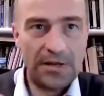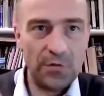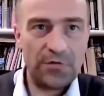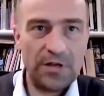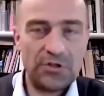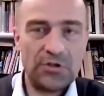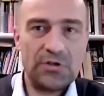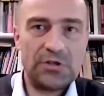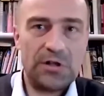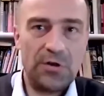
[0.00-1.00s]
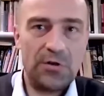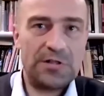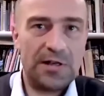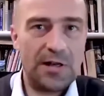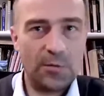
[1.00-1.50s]
you've issued a
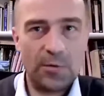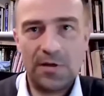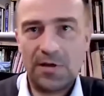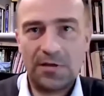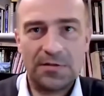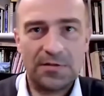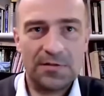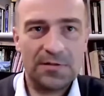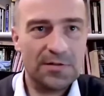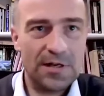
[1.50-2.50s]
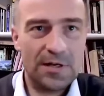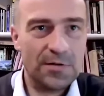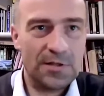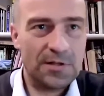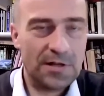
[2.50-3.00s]
security, like when the you know
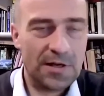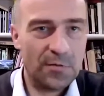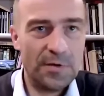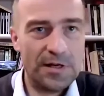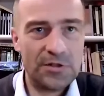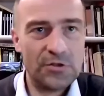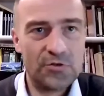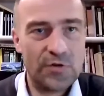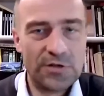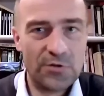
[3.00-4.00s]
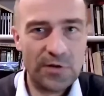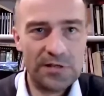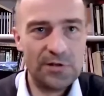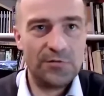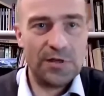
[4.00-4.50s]
the, the government issues
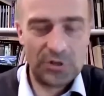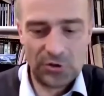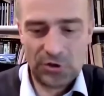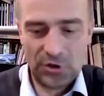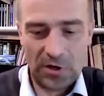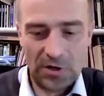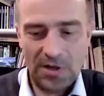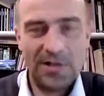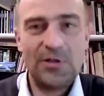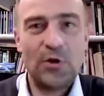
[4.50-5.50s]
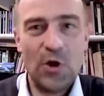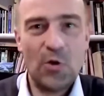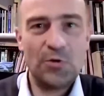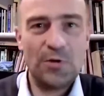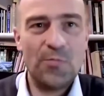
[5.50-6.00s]
treasuries you've issued your your
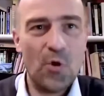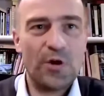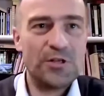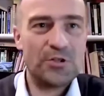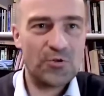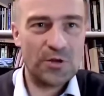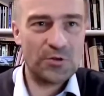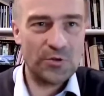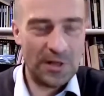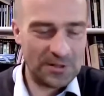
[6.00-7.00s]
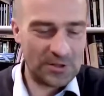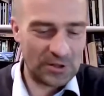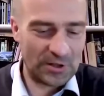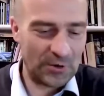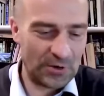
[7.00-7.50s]
loan your mortgage treasury your
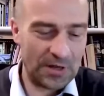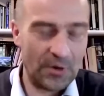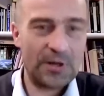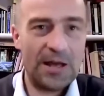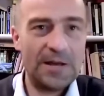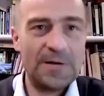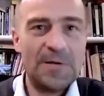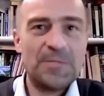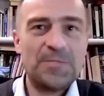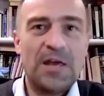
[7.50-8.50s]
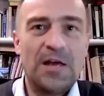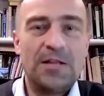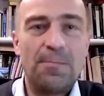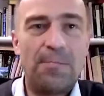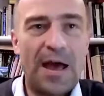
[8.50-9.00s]
security okay
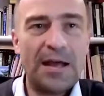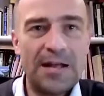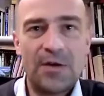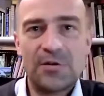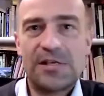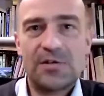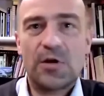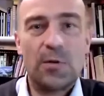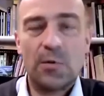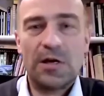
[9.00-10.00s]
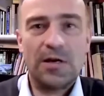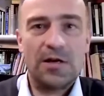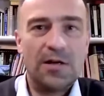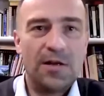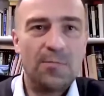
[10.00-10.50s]
the bank now says okay we're going
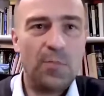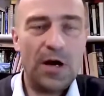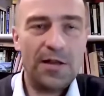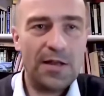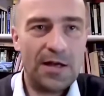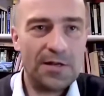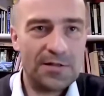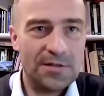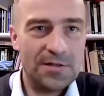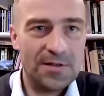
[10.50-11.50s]
to buy that